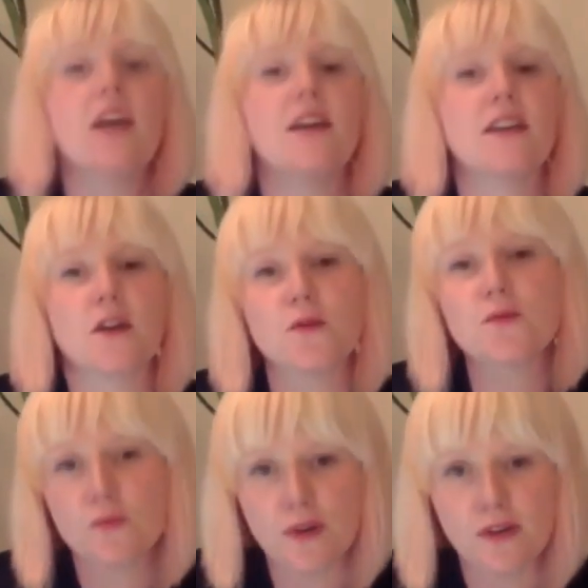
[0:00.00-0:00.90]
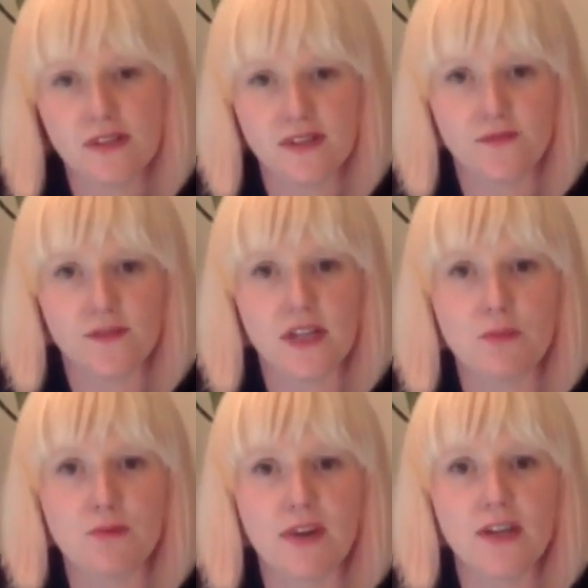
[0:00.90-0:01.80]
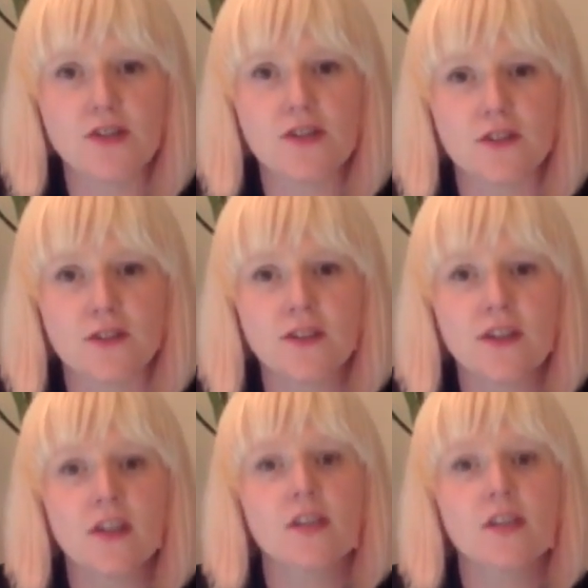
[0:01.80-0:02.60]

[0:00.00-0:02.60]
and they go through a process of deliberation